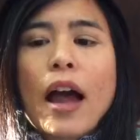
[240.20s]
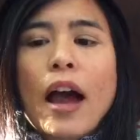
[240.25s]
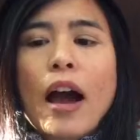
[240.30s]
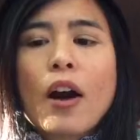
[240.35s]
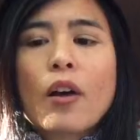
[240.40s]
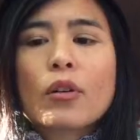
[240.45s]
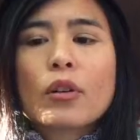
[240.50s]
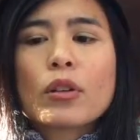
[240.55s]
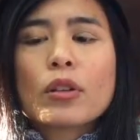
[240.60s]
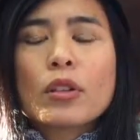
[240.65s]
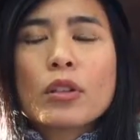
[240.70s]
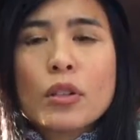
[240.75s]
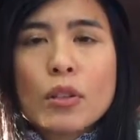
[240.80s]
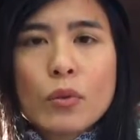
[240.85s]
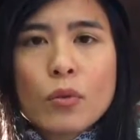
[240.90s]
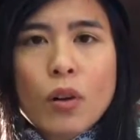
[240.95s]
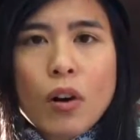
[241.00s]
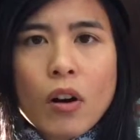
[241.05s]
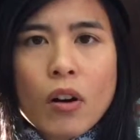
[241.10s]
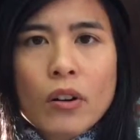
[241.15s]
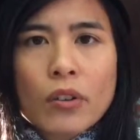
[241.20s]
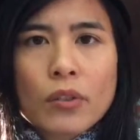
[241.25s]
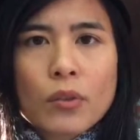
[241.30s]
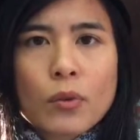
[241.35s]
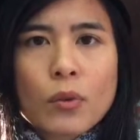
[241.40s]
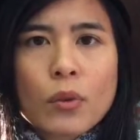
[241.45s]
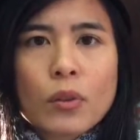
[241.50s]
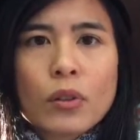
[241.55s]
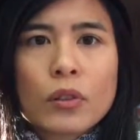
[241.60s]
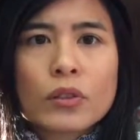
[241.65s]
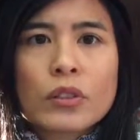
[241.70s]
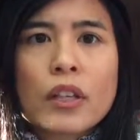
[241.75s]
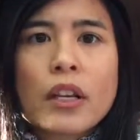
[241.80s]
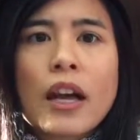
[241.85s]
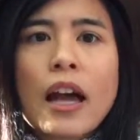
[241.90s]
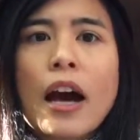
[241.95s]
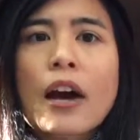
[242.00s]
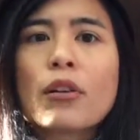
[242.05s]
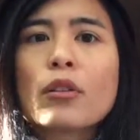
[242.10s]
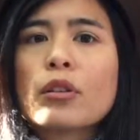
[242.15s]
how you are in the world,
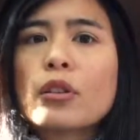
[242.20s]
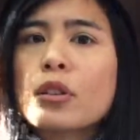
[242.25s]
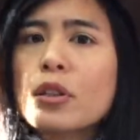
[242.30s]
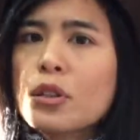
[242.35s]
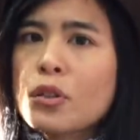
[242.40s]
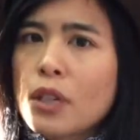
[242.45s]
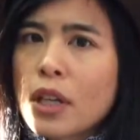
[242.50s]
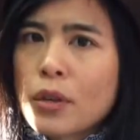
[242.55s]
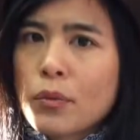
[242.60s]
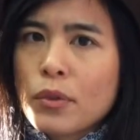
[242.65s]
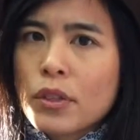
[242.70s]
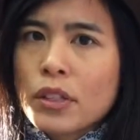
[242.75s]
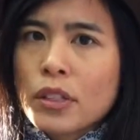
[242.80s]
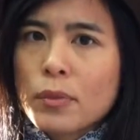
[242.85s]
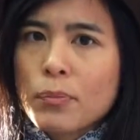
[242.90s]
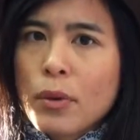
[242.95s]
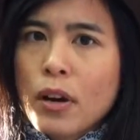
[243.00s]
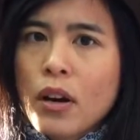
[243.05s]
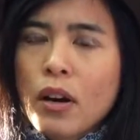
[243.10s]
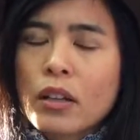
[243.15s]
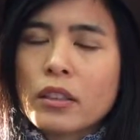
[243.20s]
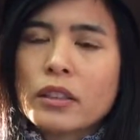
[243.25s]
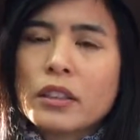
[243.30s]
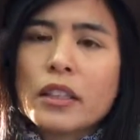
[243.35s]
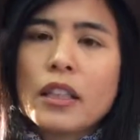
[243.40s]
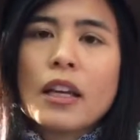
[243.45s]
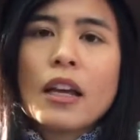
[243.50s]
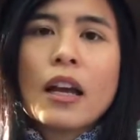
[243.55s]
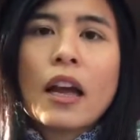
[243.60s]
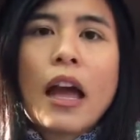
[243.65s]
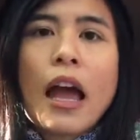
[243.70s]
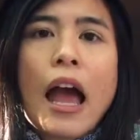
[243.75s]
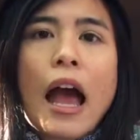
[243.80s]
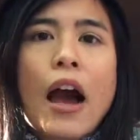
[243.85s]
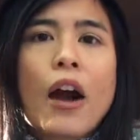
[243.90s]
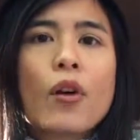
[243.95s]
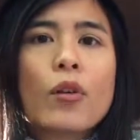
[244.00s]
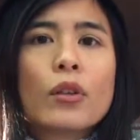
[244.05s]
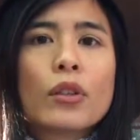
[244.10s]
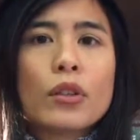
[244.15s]
how you can respond,
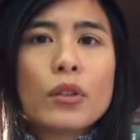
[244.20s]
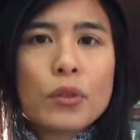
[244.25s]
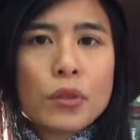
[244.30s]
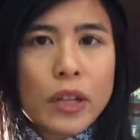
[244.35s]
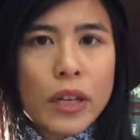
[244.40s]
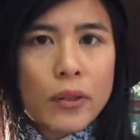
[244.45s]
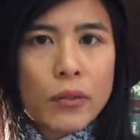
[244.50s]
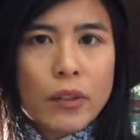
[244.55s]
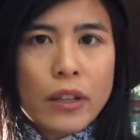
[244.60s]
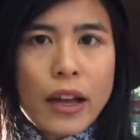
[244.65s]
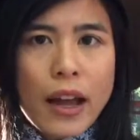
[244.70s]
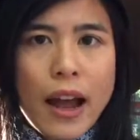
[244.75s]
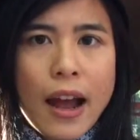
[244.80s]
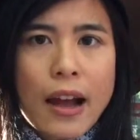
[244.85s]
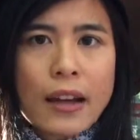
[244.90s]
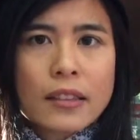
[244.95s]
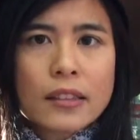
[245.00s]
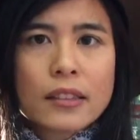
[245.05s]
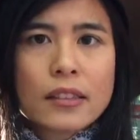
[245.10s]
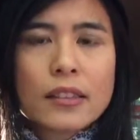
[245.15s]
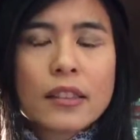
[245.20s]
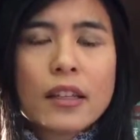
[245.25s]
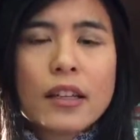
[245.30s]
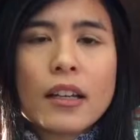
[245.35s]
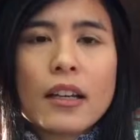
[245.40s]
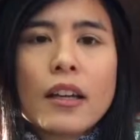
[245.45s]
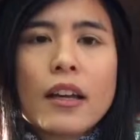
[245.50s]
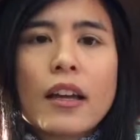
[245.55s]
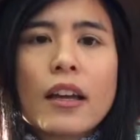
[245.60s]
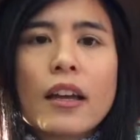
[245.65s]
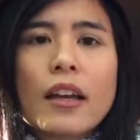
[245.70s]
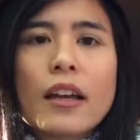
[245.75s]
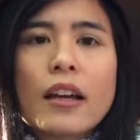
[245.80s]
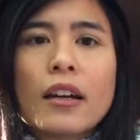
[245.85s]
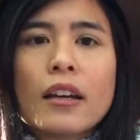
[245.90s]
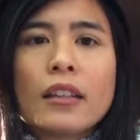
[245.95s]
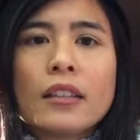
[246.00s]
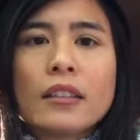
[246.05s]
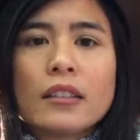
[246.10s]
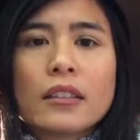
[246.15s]
how you can react.
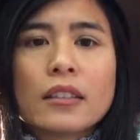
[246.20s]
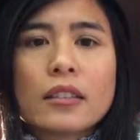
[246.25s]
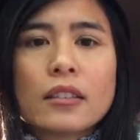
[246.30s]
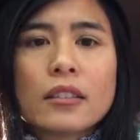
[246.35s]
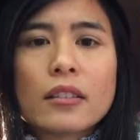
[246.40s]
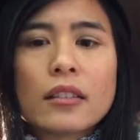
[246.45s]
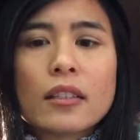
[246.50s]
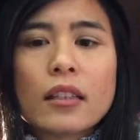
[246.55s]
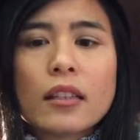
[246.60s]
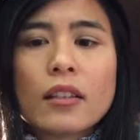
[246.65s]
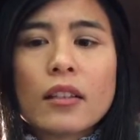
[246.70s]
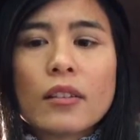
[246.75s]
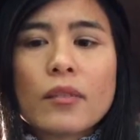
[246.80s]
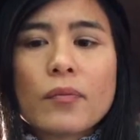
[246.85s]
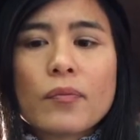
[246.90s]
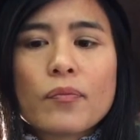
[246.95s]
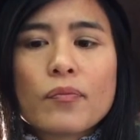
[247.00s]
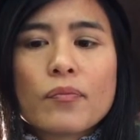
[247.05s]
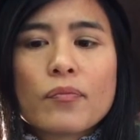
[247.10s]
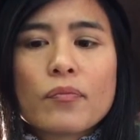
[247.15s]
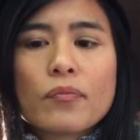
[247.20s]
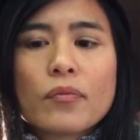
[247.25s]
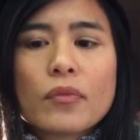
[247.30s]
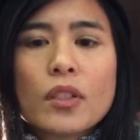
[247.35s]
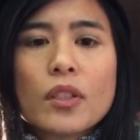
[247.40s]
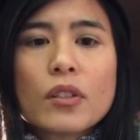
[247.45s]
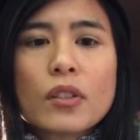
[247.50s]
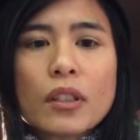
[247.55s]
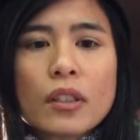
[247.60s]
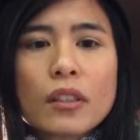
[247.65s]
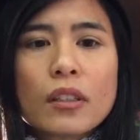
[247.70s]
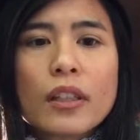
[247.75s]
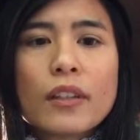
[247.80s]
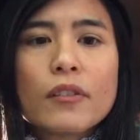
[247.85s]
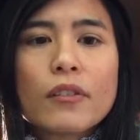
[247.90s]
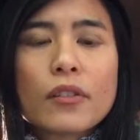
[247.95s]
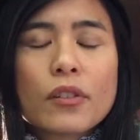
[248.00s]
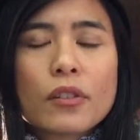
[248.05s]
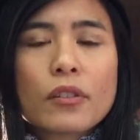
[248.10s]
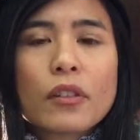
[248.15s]
And you can live
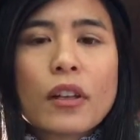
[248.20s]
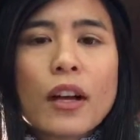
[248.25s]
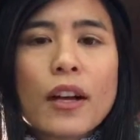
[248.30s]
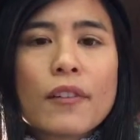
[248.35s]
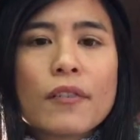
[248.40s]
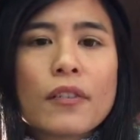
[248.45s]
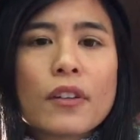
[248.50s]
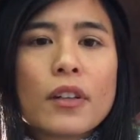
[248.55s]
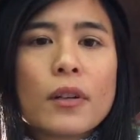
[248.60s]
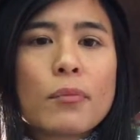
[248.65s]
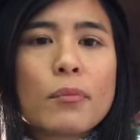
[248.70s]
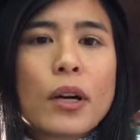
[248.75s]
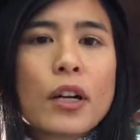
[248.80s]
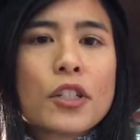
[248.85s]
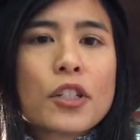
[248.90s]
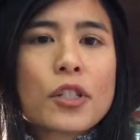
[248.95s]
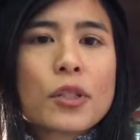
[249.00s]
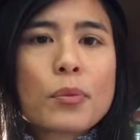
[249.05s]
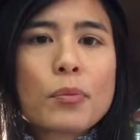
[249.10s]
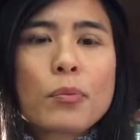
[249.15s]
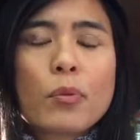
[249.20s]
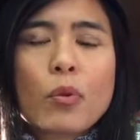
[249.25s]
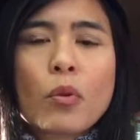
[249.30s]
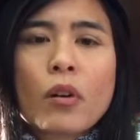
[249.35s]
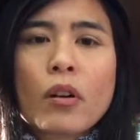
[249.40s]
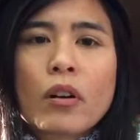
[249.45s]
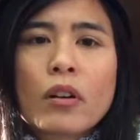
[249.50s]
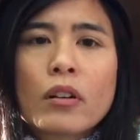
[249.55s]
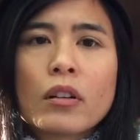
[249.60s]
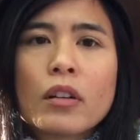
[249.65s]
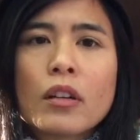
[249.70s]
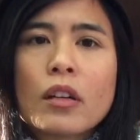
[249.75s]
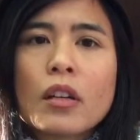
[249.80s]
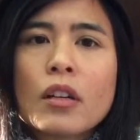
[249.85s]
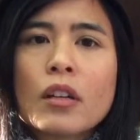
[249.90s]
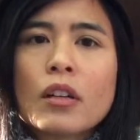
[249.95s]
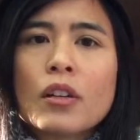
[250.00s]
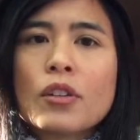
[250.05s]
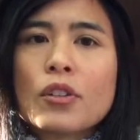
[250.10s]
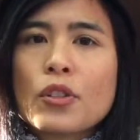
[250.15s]
through life in a much more
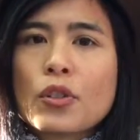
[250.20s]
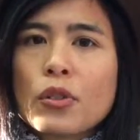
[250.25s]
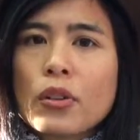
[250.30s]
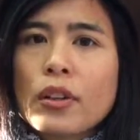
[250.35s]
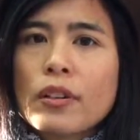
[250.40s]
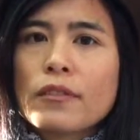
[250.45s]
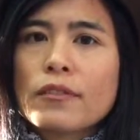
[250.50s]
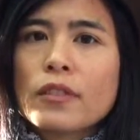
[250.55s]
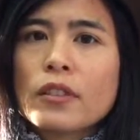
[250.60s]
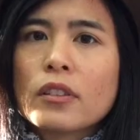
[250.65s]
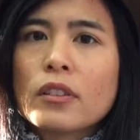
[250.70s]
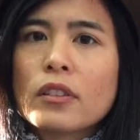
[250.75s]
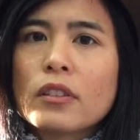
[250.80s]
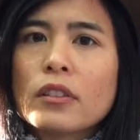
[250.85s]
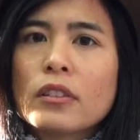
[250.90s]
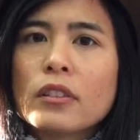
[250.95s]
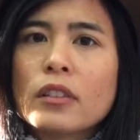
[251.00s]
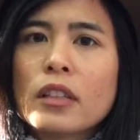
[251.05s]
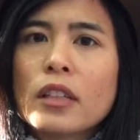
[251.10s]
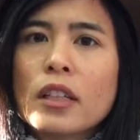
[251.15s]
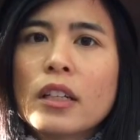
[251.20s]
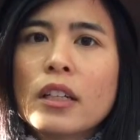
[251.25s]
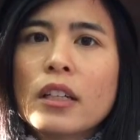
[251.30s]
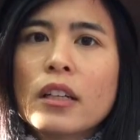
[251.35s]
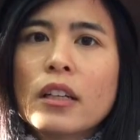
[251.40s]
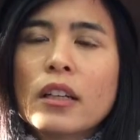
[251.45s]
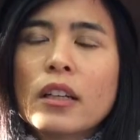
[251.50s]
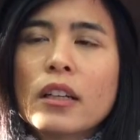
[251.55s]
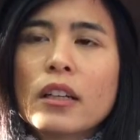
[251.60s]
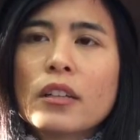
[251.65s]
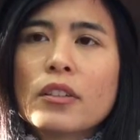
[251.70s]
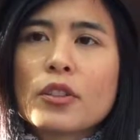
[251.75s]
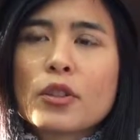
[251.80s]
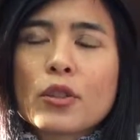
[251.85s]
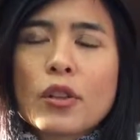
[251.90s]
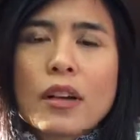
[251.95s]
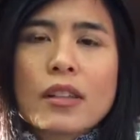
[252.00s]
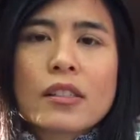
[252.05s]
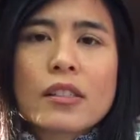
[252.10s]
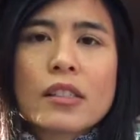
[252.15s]
joyful,
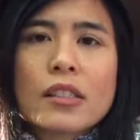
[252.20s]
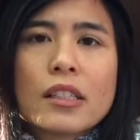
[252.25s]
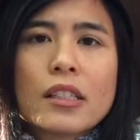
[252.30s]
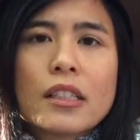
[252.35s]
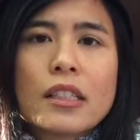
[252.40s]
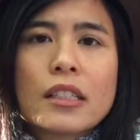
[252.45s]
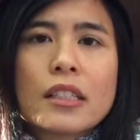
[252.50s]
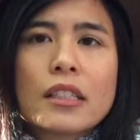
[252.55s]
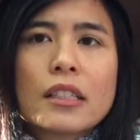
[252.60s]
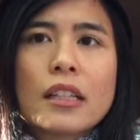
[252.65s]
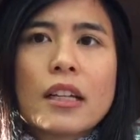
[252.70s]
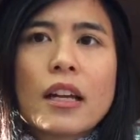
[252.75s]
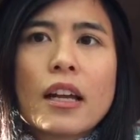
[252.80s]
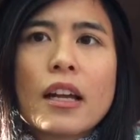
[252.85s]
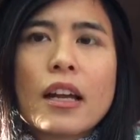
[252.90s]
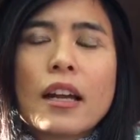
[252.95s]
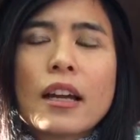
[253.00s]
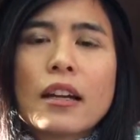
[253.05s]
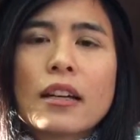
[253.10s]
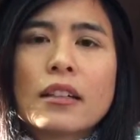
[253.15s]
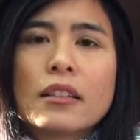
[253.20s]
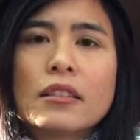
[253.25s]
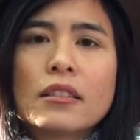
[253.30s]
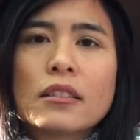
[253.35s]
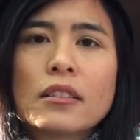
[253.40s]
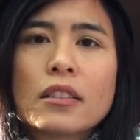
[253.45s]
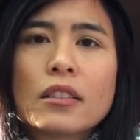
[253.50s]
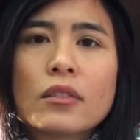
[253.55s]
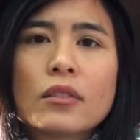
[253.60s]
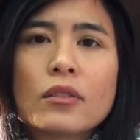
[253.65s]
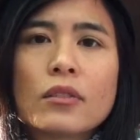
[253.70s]
trusting, and